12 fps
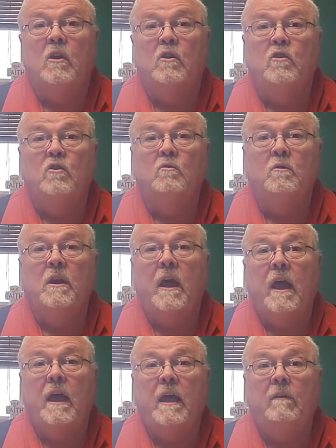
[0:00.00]
you and
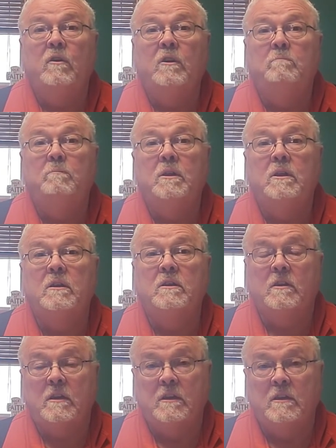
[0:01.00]
I have an
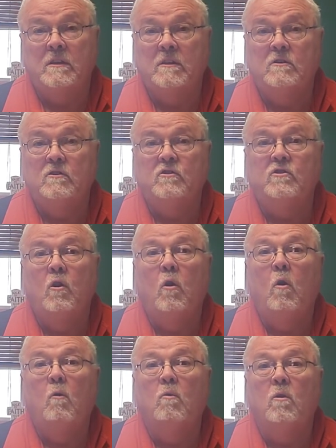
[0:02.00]
ability to show
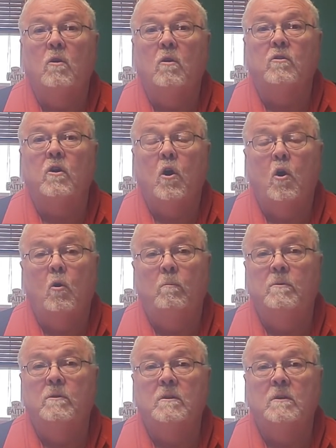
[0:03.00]
a world
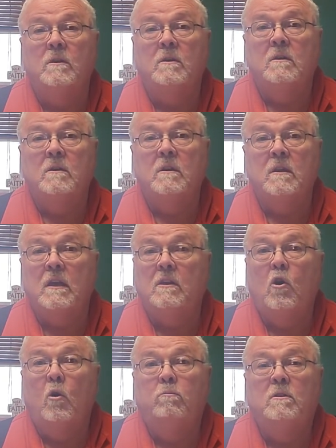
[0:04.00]
hope in
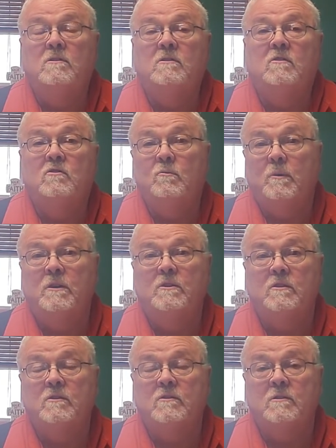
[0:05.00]
hopeless
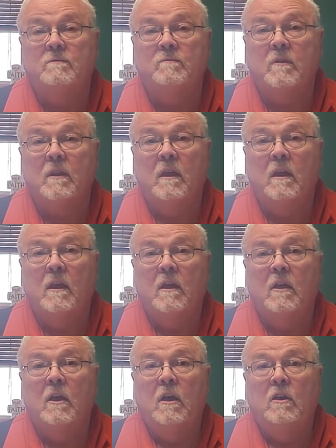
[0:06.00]
situations.
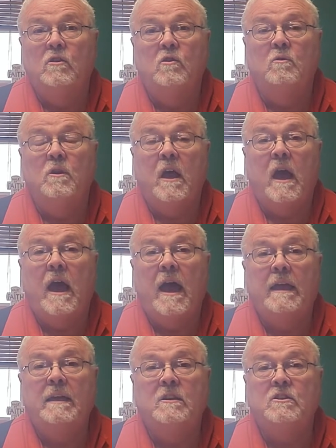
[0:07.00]
You and
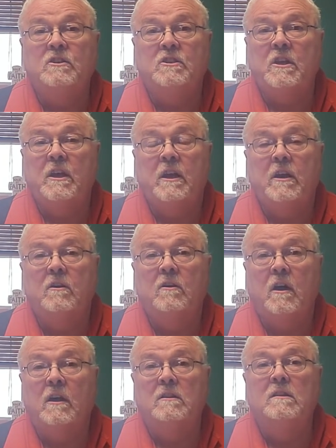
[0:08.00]
I can share
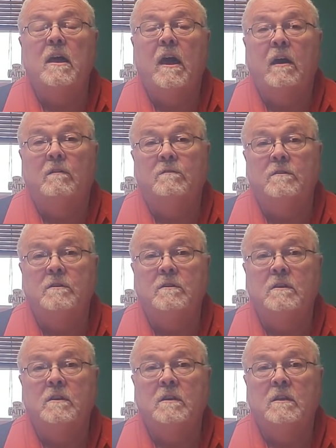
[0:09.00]
a love
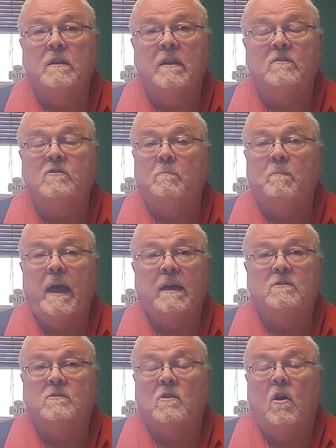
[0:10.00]
that
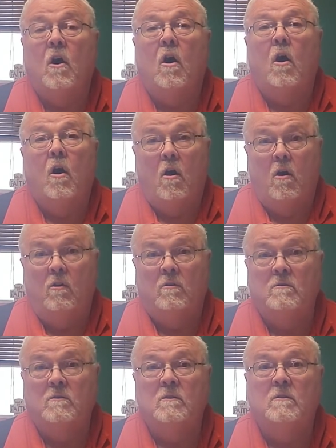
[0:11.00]
surpasses all
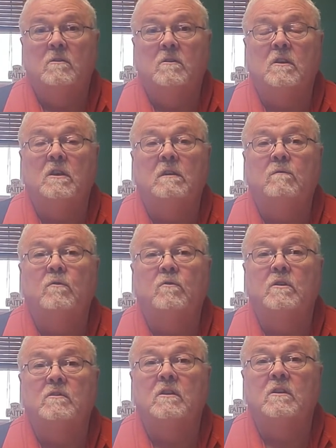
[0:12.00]
the evil
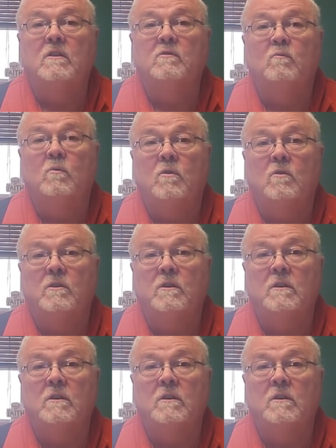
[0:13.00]
that's in this world.